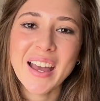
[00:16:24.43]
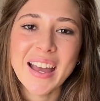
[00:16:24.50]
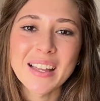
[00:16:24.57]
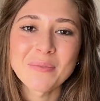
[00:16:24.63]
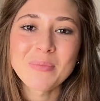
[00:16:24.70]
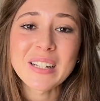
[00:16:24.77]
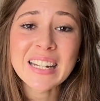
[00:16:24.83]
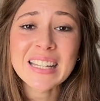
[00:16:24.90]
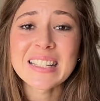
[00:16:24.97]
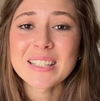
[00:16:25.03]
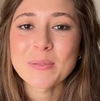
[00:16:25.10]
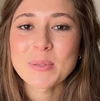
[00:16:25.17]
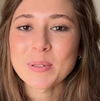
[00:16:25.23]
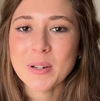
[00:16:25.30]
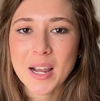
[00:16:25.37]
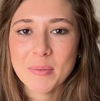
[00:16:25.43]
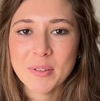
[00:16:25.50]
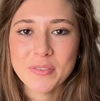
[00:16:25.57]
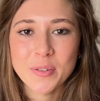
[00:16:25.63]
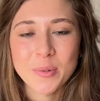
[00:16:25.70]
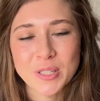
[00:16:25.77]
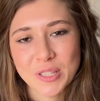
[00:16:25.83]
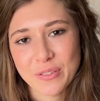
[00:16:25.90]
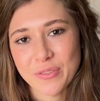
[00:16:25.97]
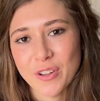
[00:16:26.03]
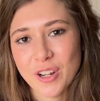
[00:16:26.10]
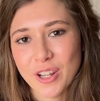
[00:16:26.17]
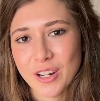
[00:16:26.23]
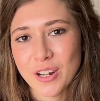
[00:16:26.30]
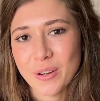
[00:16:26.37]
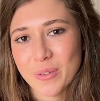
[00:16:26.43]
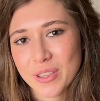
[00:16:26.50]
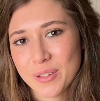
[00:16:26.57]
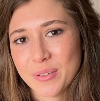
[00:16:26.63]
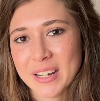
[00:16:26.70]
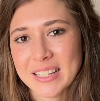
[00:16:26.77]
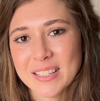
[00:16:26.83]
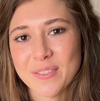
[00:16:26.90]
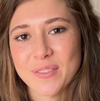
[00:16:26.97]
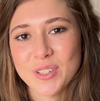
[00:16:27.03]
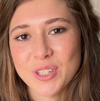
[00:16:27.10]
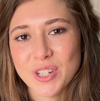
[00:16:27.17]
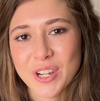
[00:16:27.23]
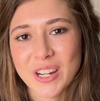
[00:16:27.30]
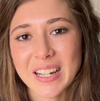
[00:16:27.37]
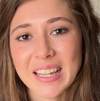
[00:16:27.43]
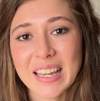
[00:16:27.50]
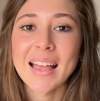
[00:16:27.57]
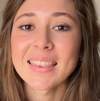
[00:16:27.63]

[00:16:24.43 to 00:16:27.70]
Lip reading: and please subscribe if you want to follow along with the rest of the journey.